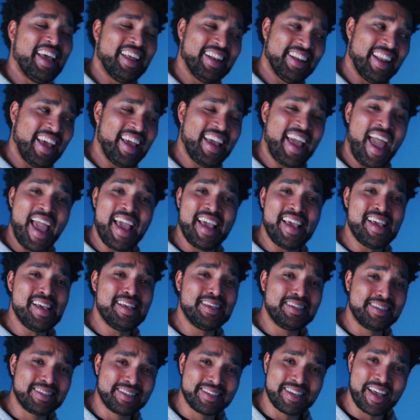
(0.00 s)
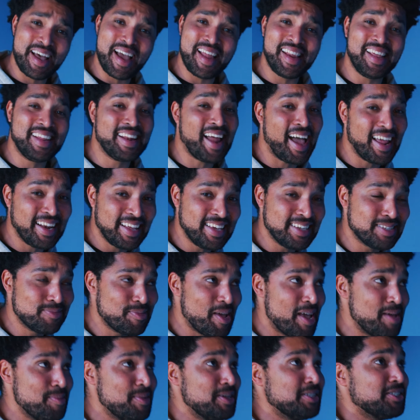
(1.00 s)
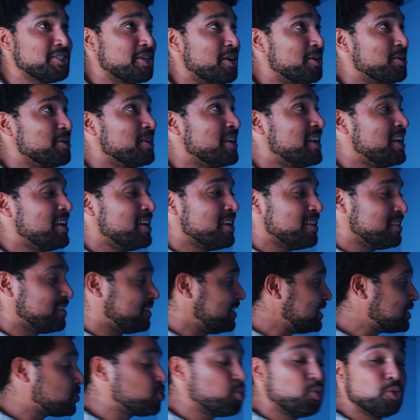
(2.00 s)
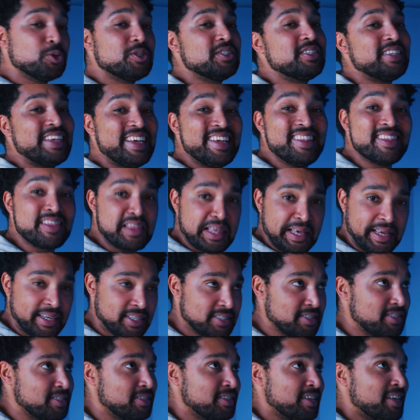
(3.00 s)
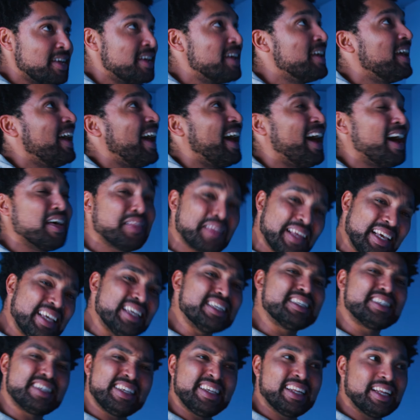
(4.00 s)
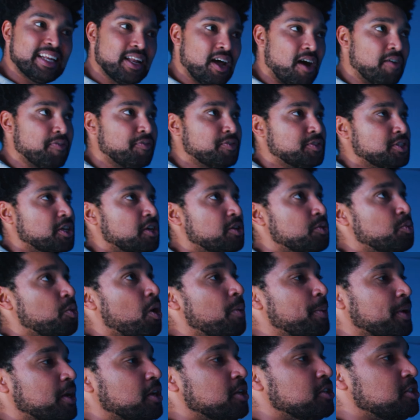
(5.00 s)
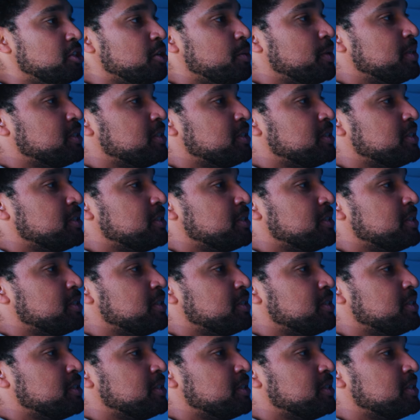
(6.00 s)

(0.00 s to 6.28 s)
late eighties, early nineties maybe, so this will seen things. I think it's seen enough. So what we're going to do